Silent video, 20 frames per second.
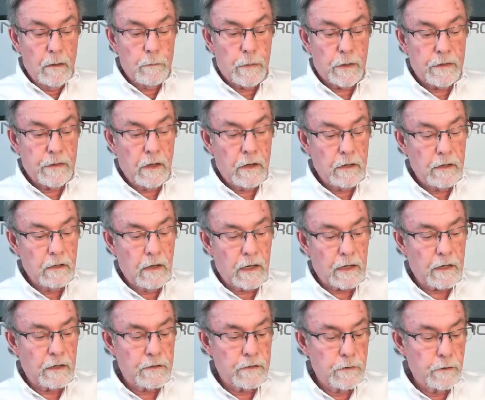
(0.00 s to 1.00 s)
But then,
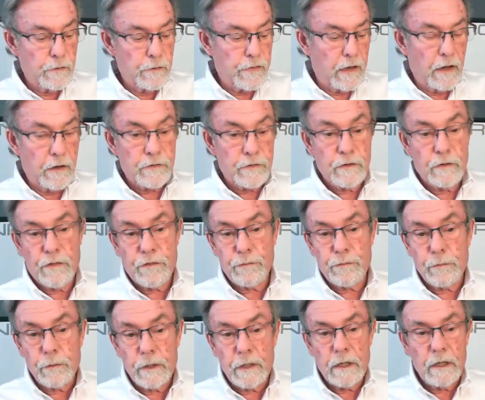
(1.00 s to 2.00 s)
like in
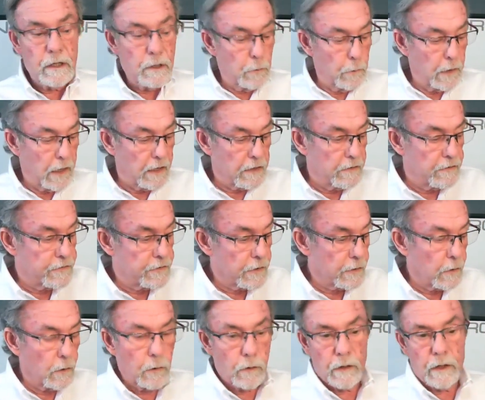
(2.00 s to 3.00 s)
2003, we had
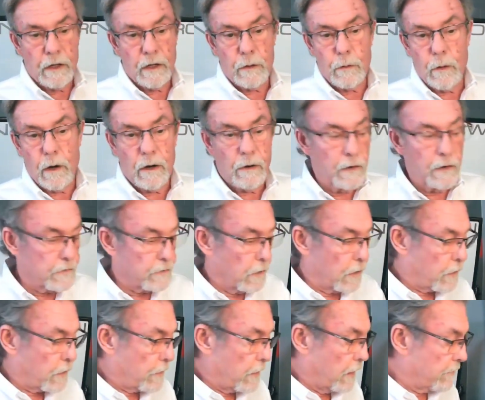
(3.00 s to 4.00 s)
zero inquiries
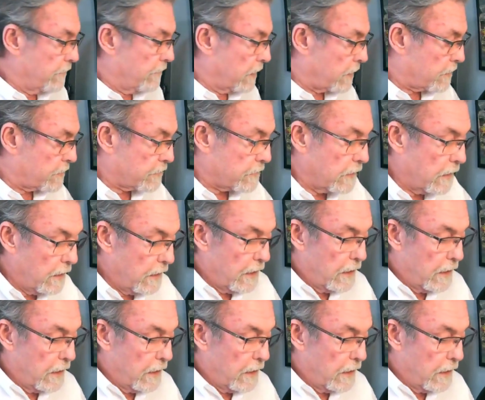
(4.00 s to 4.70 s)
on Crown Vics.